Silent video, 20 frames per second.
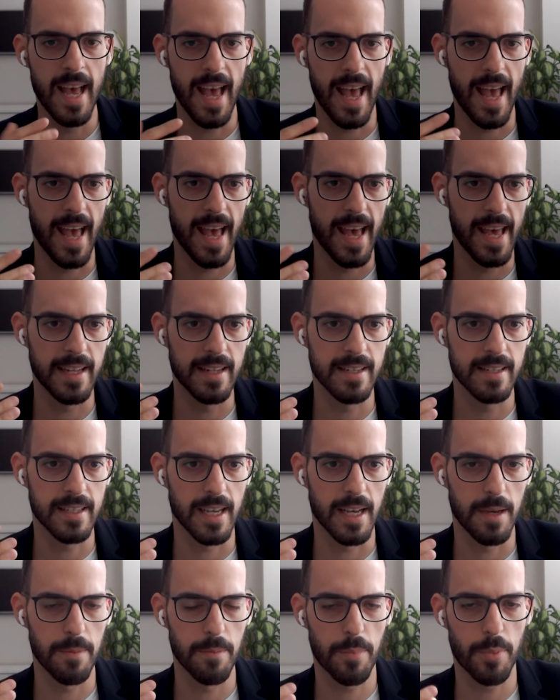and
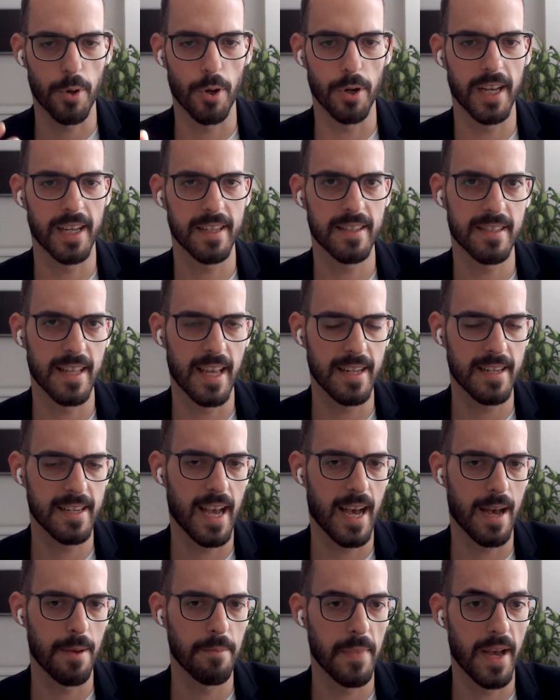products that
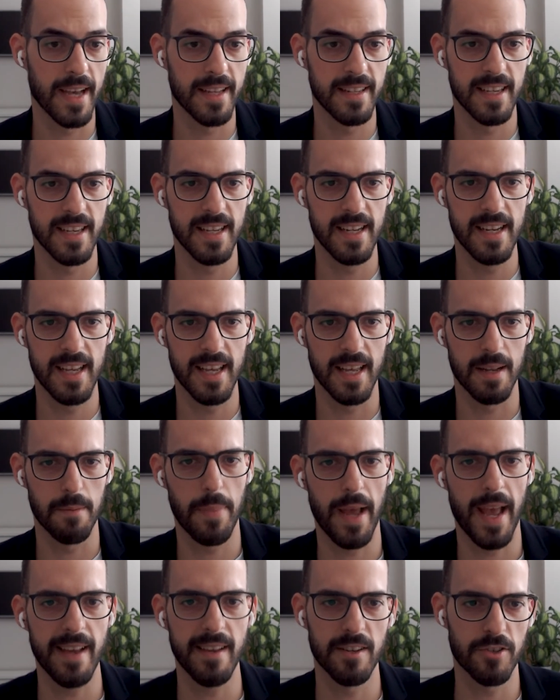come ideally in
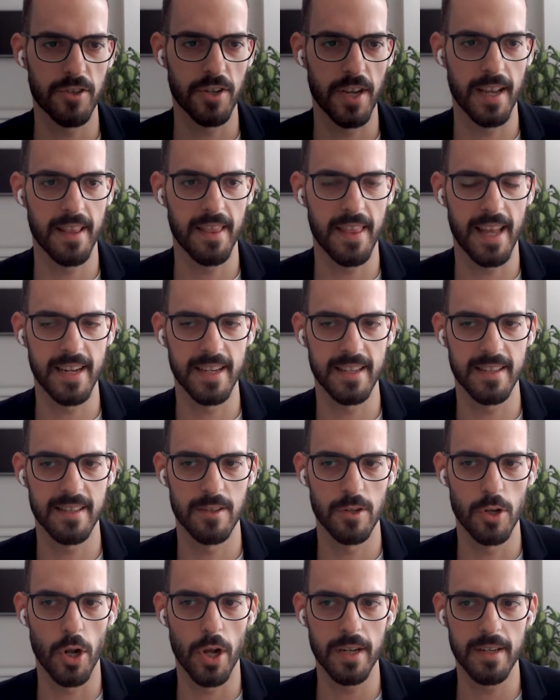packaging that is
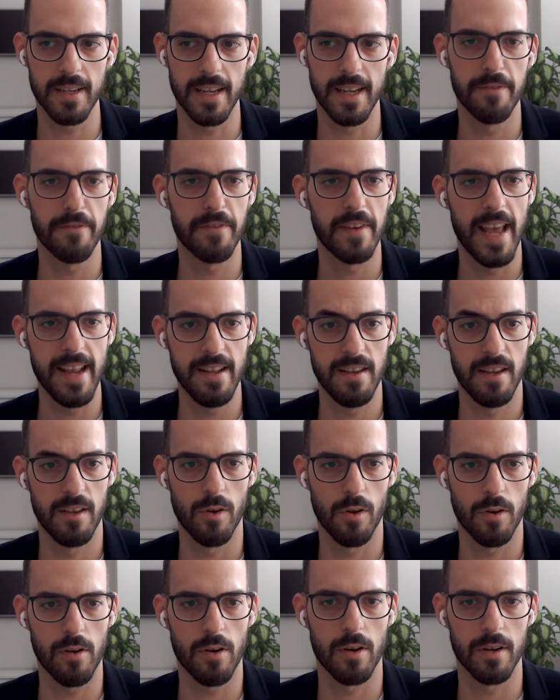not inflating
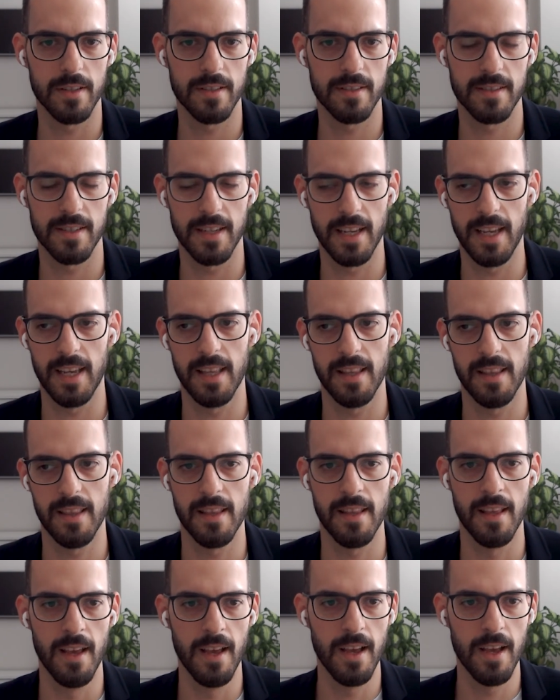your costs
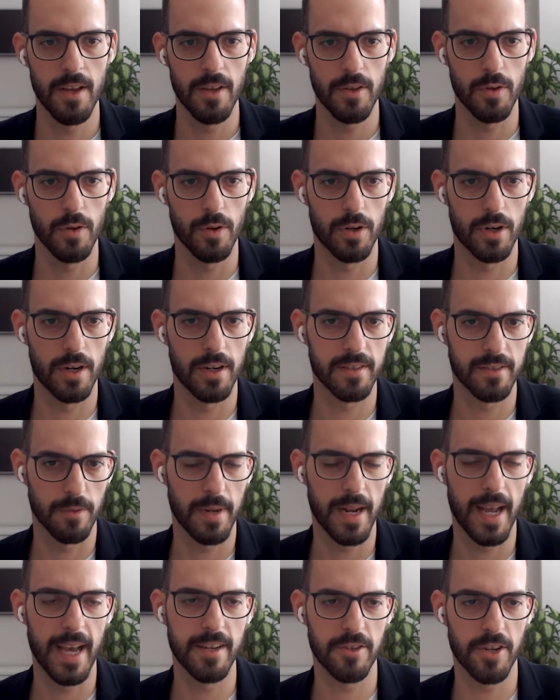in your
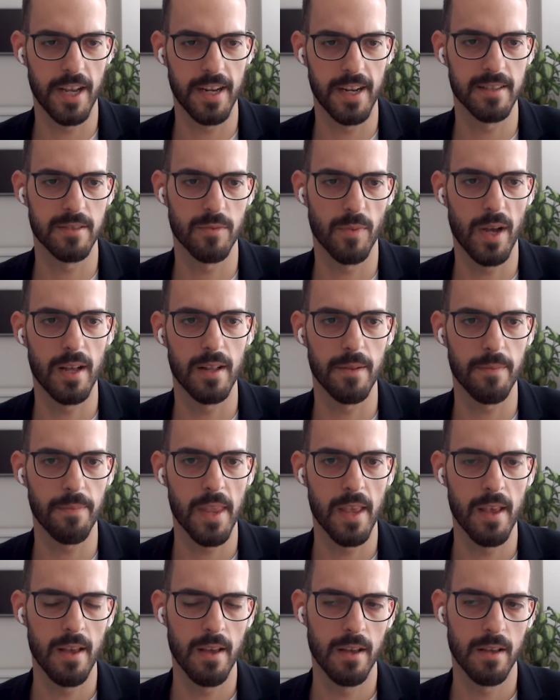supply chain as well.
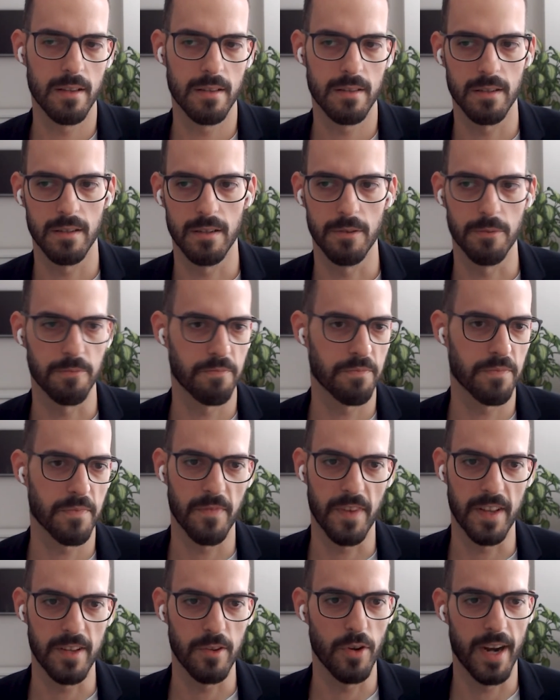So
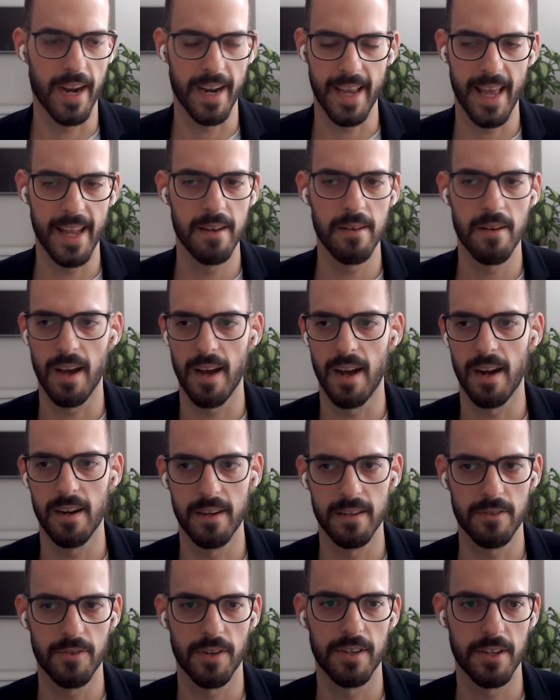when you again are
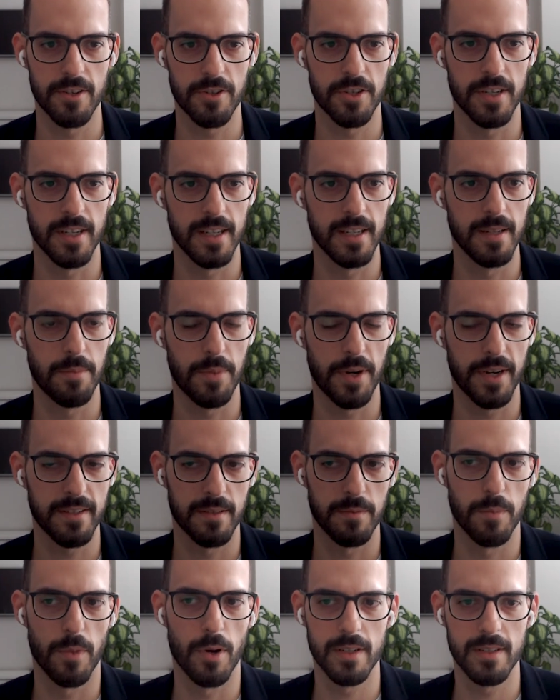a traditional bricks
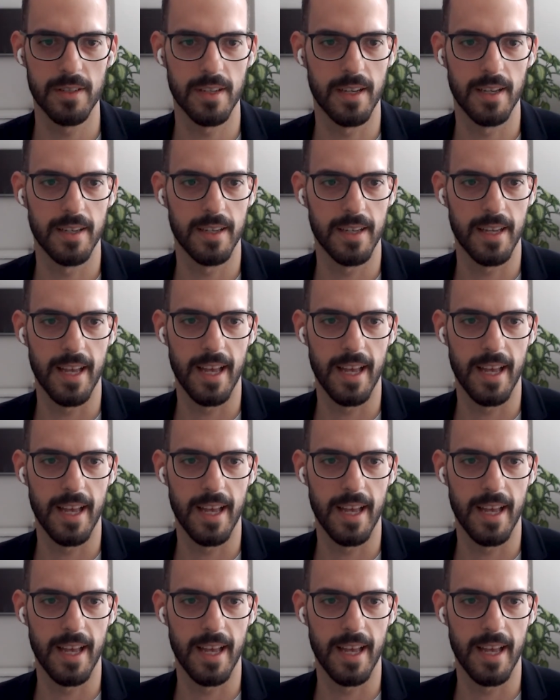and mortar